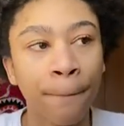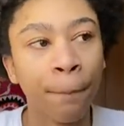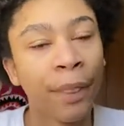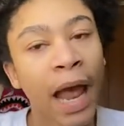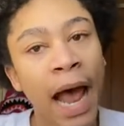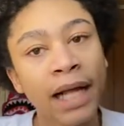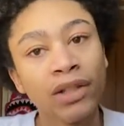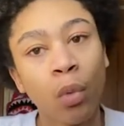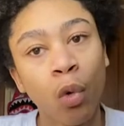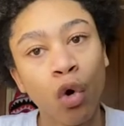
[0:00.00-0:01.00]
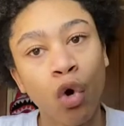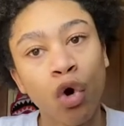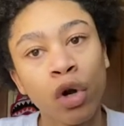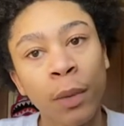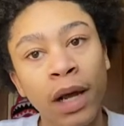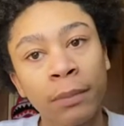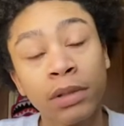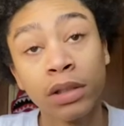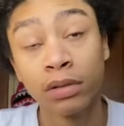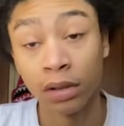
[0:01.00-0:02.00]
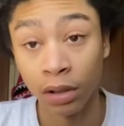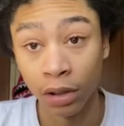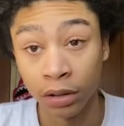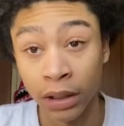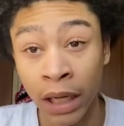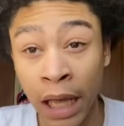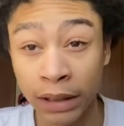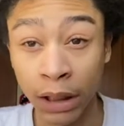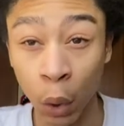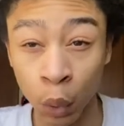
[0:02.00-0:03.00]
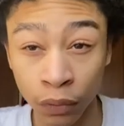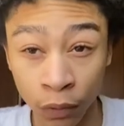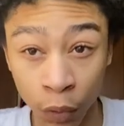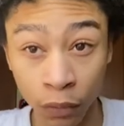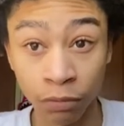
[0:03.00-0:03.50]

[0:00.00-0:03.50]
I had to walk all the way up the stairs and I had to get on the roof.